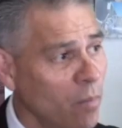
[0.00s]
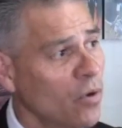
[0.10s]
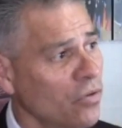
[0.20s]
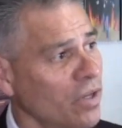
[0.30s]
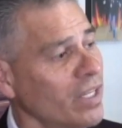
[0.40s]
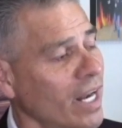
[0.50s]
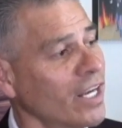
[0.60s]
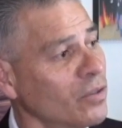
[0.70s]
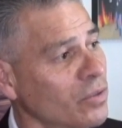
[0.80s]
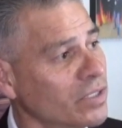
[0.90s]
thing that I
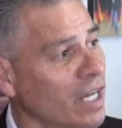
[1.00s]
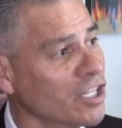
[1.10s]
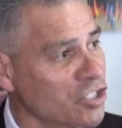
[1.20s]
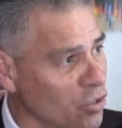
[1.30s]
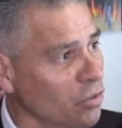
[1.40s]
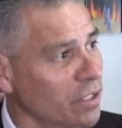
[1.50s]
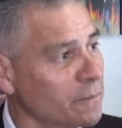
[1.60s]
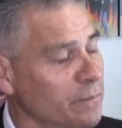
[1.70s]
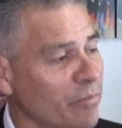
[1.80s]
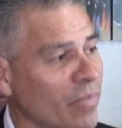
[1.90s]
do is I show
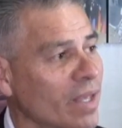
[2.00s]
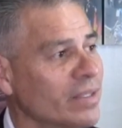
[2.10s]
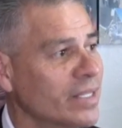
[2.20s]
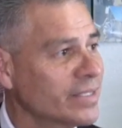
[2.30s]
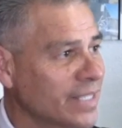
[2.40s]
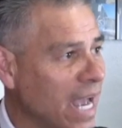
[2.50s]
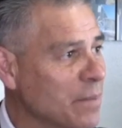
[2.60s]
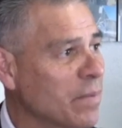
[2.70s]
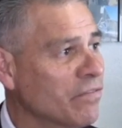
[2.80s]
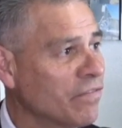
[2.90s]
them the type
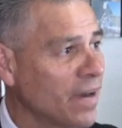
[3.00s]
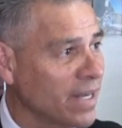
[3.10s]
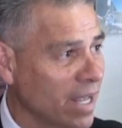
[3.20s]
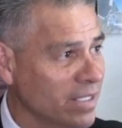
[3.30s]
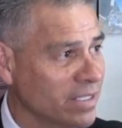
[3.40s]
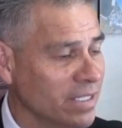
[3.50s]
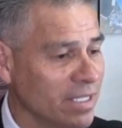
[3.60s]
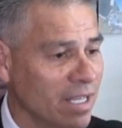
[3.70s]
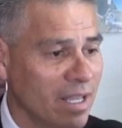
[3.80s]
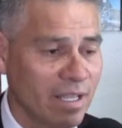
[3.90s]
of financing
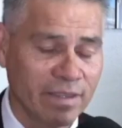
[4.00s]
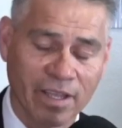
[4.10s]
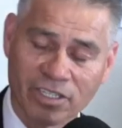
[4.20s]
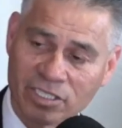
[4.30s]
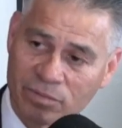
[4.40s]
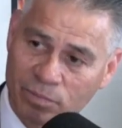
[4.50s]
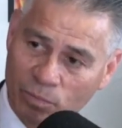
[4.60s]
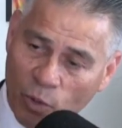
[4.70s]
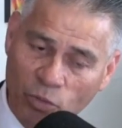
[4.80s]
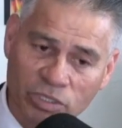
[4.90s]
that is
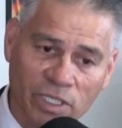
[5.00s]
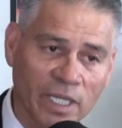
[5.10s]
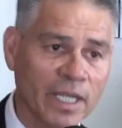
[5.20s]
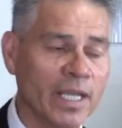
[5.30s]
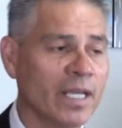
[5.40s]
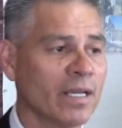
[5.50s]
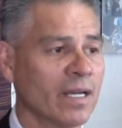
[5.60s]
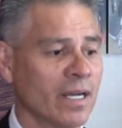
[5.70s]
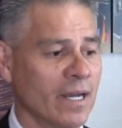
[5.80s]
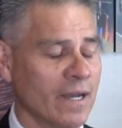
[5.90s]
mostly,
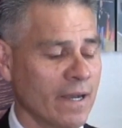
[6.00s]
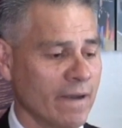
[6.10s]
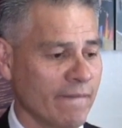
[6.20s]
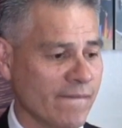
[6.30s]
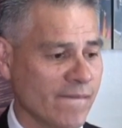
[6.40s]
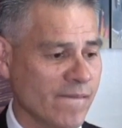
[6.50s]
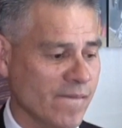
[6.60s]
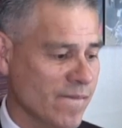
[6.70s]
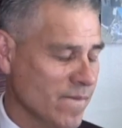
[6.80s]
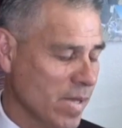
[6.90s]
I
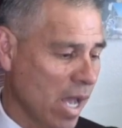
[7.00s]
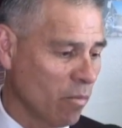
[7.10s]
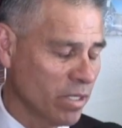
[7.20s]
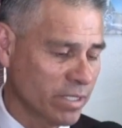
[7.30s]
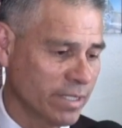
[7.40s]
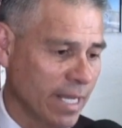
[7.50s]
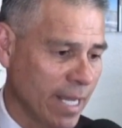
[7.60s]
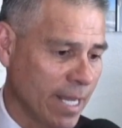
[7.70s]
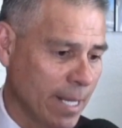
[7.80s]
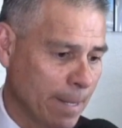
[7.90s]
want to say...